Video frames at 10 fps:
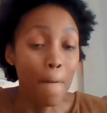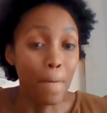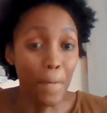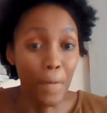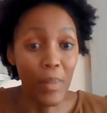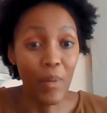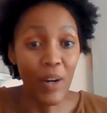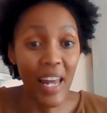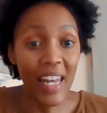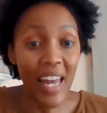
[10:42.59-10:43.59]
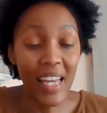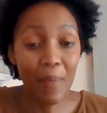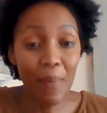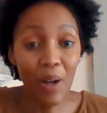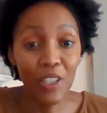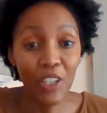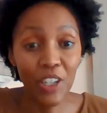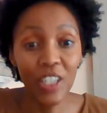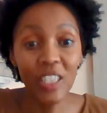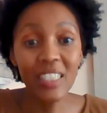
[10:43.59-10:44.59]
What I like about
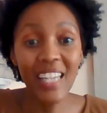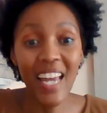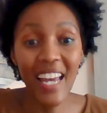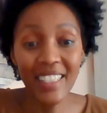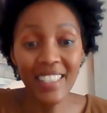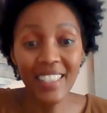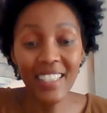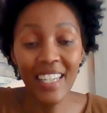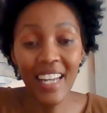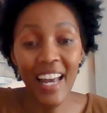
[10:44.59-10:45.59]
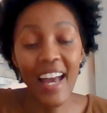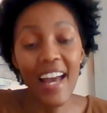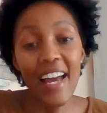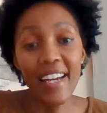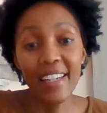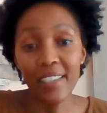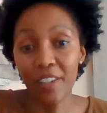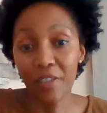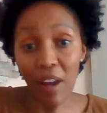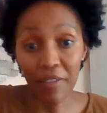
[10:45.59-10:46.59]
her channel
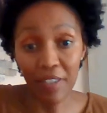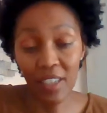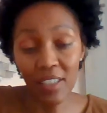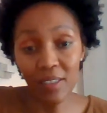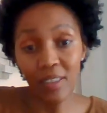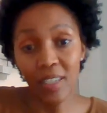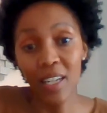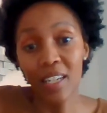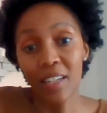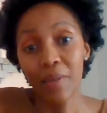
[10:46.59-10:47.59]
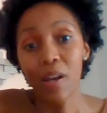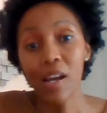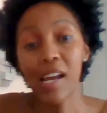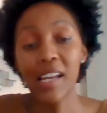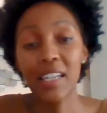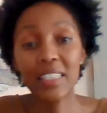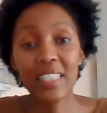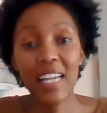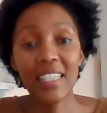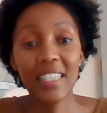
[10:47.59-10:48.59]
graphics is
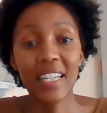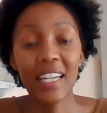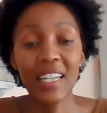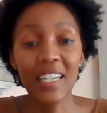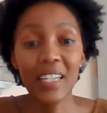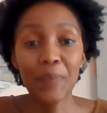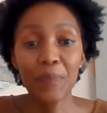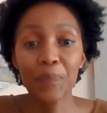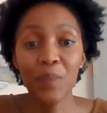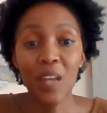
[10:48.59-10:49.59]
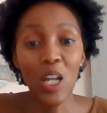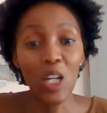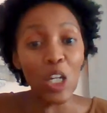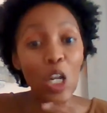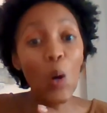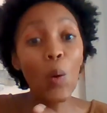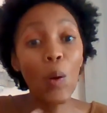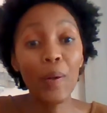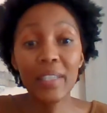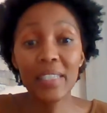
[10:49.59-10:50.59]
that her logo
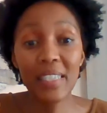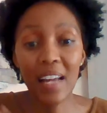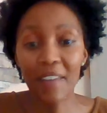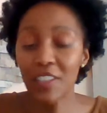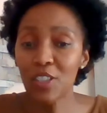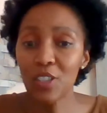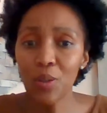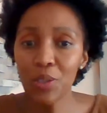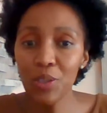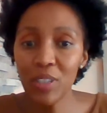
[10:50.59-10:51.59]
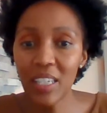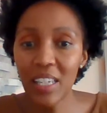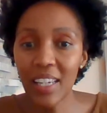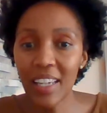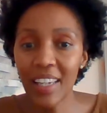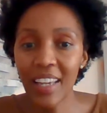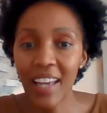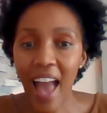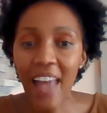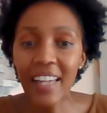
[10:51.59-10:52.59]
itself is so unique,
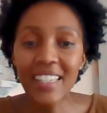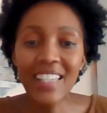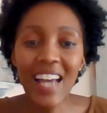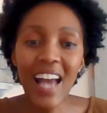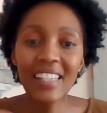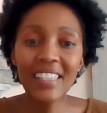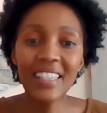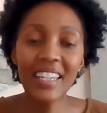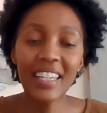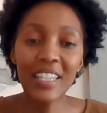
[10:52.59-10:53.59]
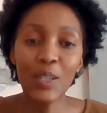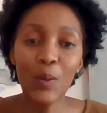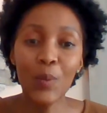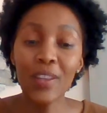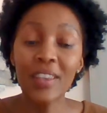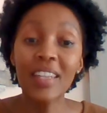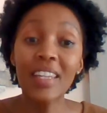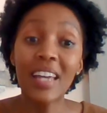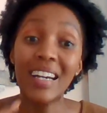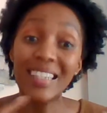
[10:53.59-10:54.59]
and it ties in with
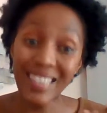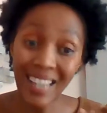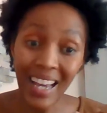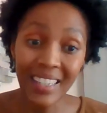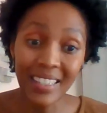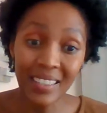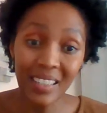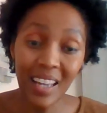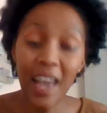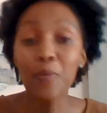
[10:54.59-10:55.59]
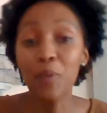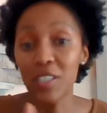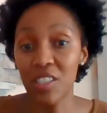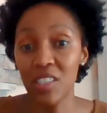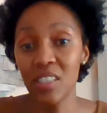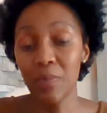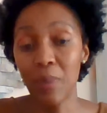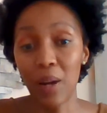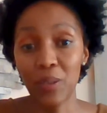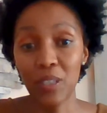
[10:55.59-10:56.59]
her title and what she's
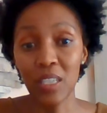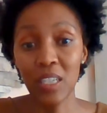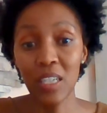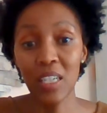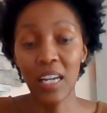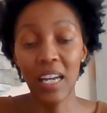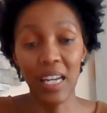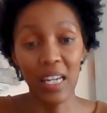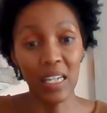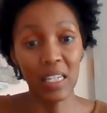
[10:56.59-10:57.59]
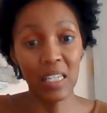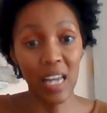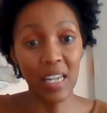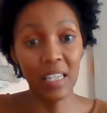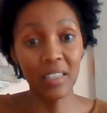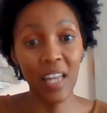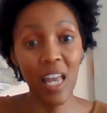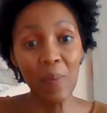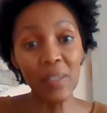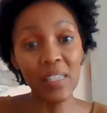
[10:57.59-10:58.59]
about. Her channel
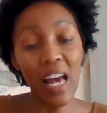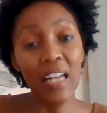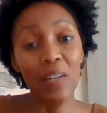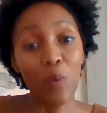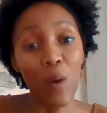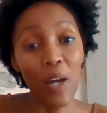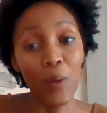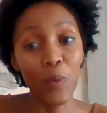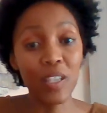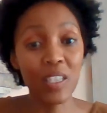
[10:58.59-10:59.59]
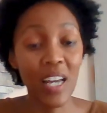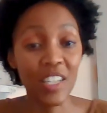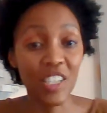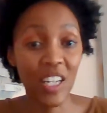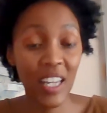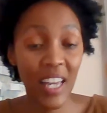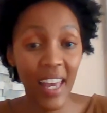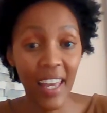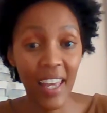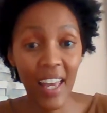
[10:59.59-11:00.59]
name is Unwind with Tasha
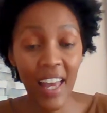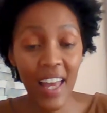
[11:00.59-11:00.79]
K.